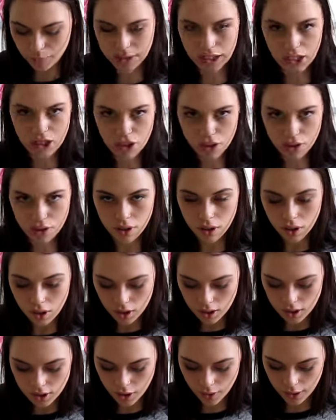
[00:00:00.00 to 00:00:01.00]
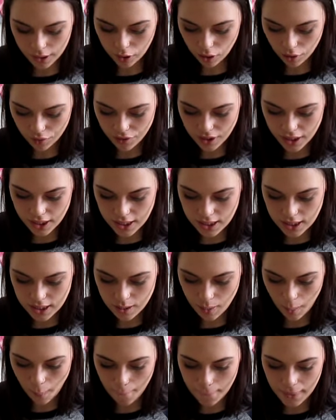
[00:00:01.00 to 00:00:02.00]
But I don't. So I got
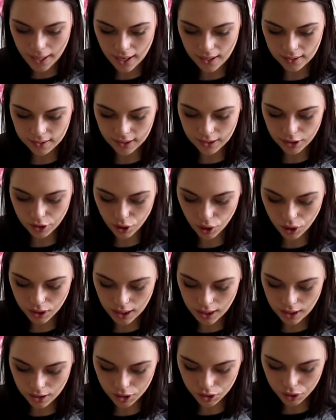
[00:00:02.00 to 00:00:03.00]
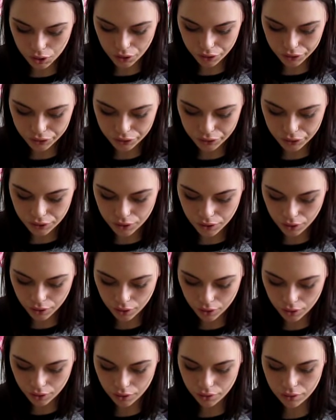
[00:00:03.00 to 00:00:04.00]
this palette not that long
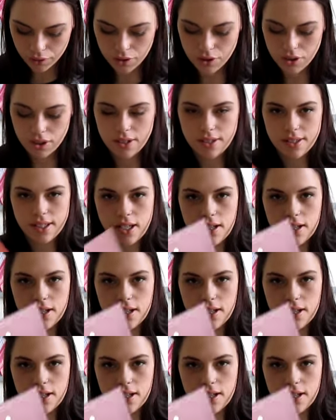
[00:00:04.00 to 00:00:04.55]
ago, because you can